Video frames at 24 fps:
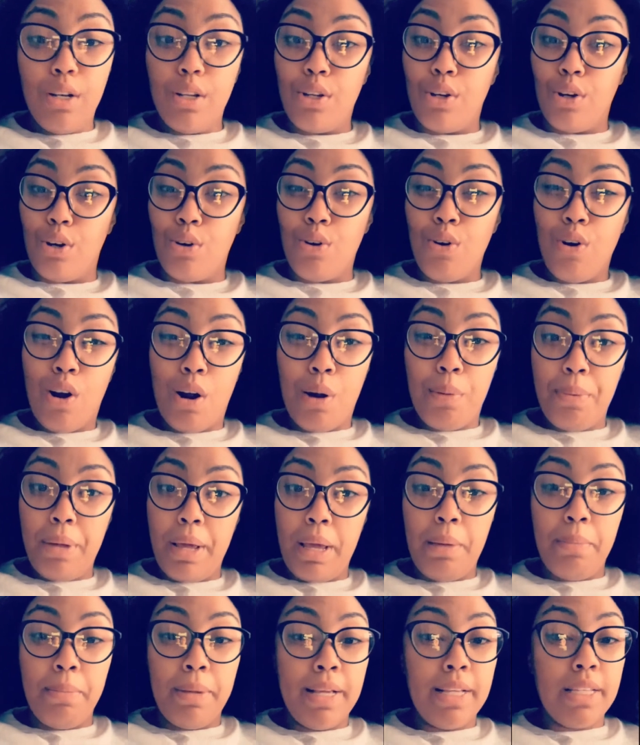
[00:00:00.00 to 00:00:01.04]
your car
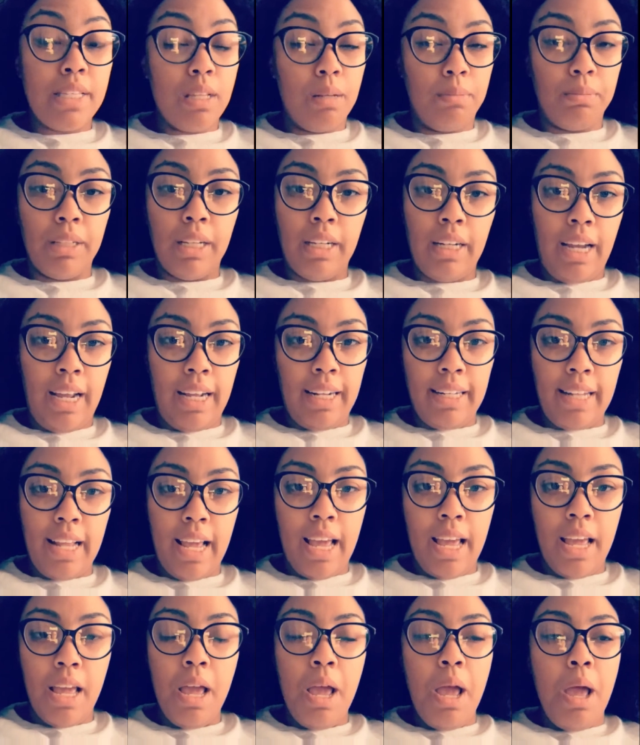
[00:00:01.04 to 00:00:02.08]
payment, something like
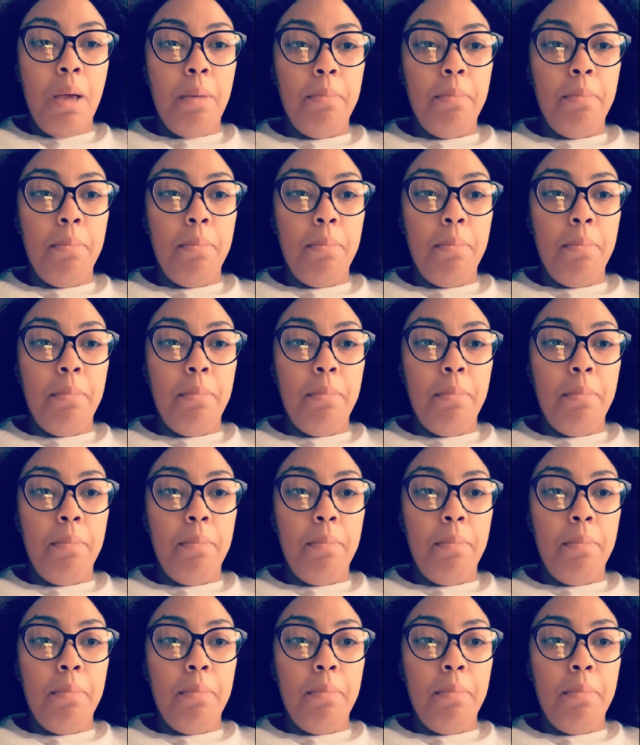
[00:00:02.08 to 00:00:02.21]
that?